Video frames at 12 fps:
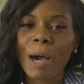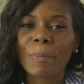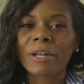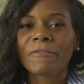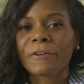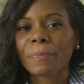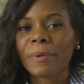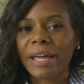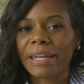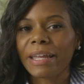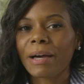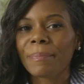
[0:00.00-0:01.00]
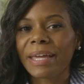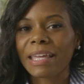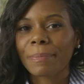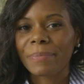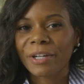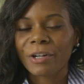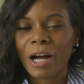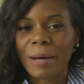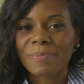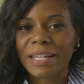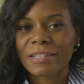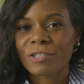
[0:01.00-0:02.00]
But if you're planning on making bigger
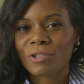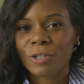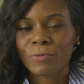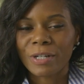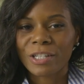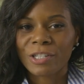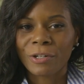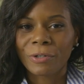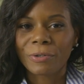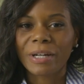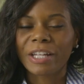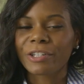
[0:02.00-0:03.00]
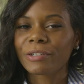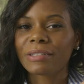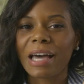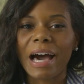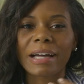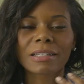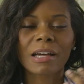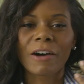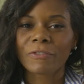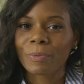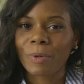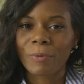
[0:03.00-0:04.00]
updates to your rental and you're not
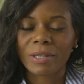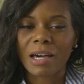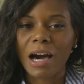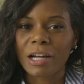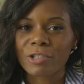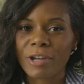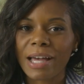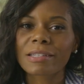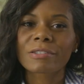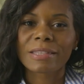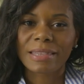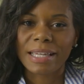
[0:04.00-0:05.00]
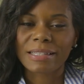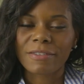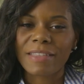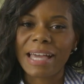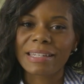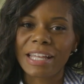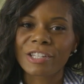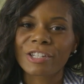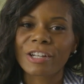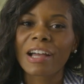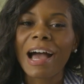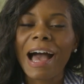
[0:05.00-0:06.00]
comfortable with contracts and things of that
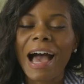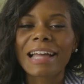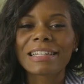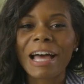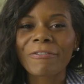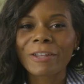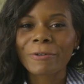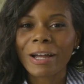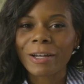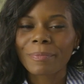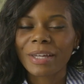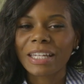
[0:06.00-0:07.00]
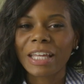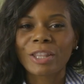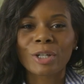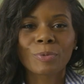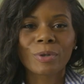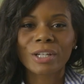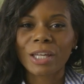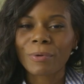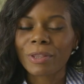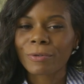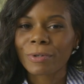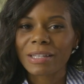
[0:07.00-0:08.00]
nature, I definitely recommend either working
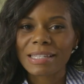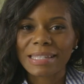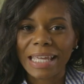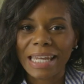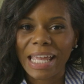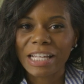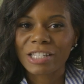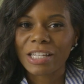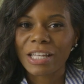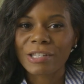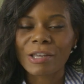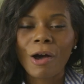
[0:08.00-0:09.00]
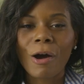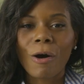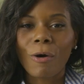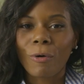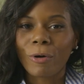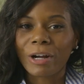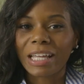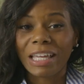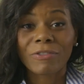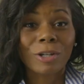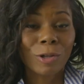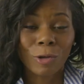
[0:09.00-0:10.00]
with a real estate agent or
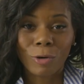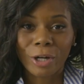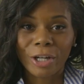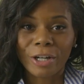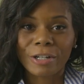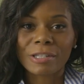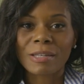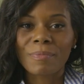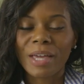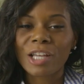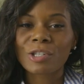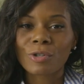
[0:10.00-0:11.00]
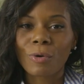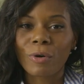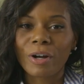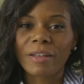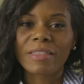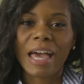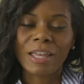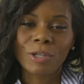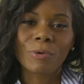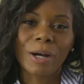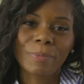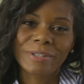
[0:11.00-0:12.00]
even a lawyer to make sure that
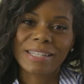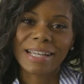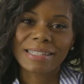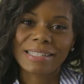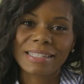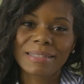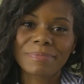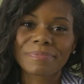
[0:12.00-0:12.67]
you are protected.